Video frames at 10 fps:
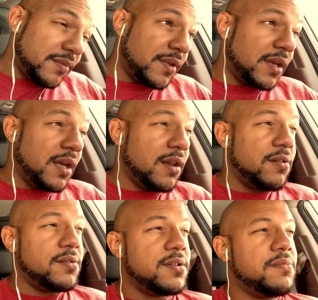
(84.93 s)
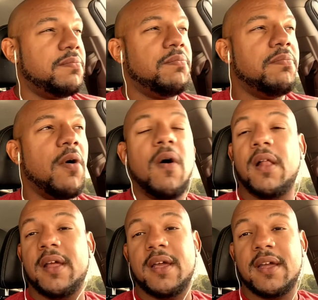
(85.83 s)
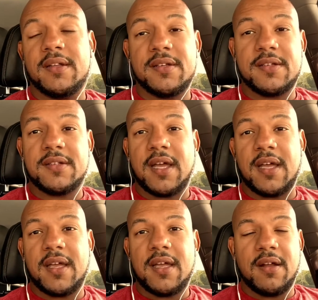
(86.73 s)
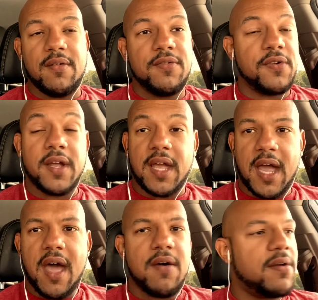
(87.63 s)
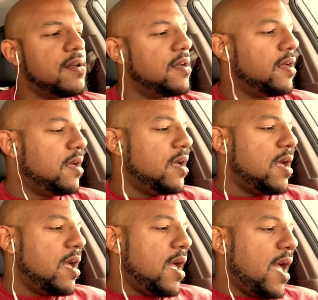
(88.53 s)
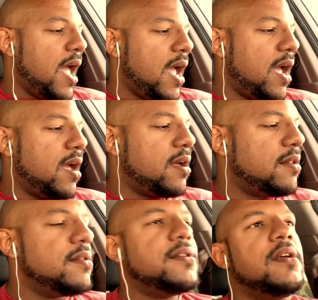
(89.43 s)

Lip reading: just bawling and just freaking out. And